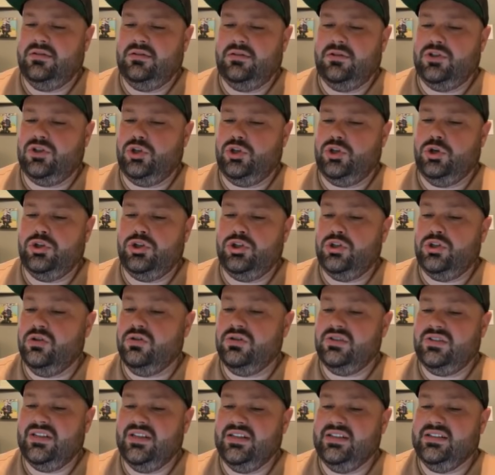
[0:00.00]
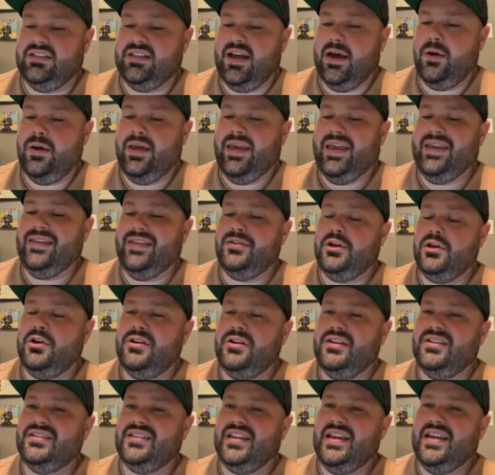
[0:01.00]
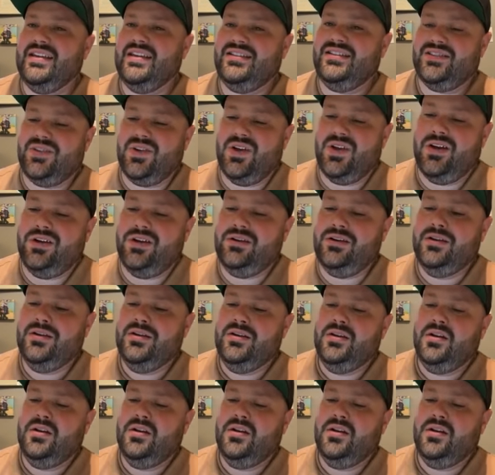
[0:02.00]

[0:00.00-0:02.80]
search those things out, and there is a ton